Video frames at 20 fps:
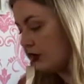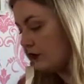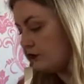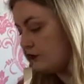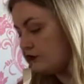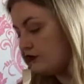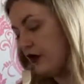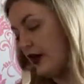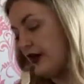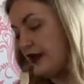
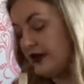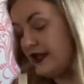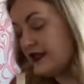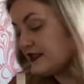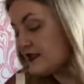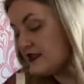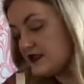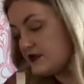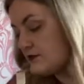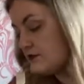Right,
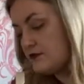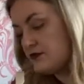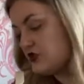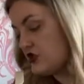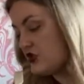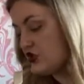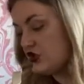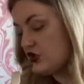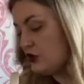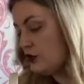let's just
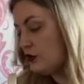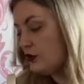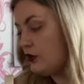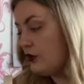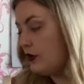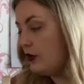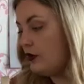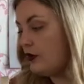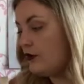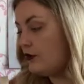do
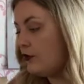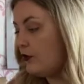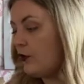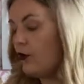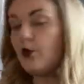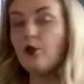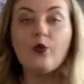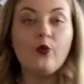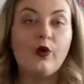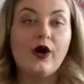
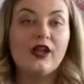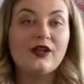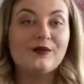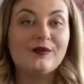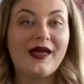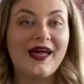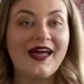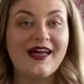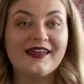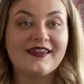one
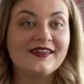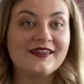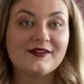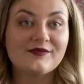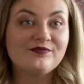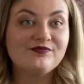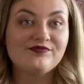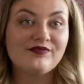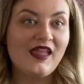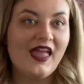bag
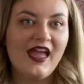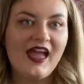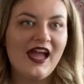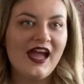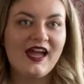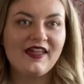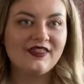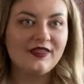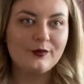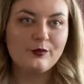
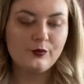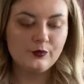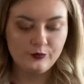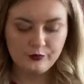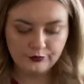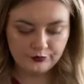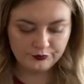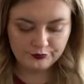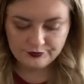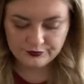and then
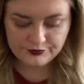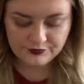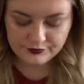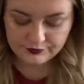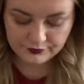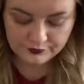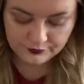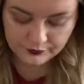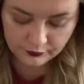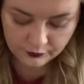
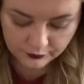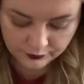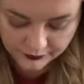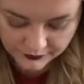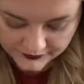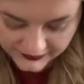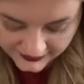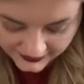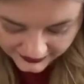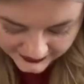the
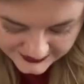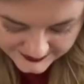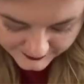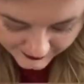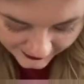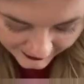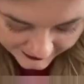next bag.